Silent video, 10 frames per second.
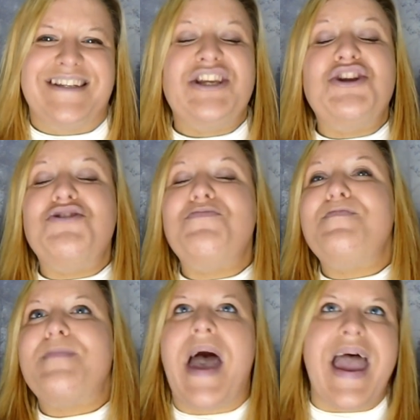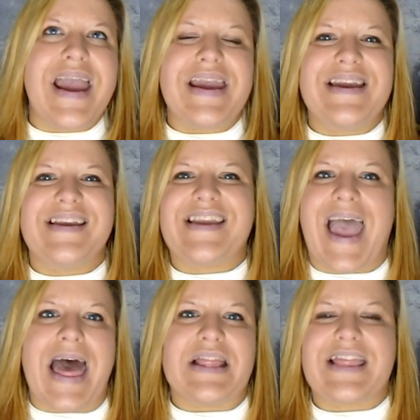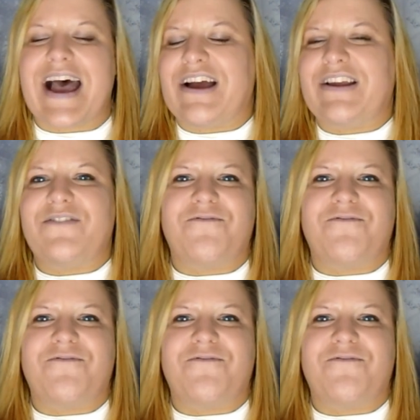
You may get that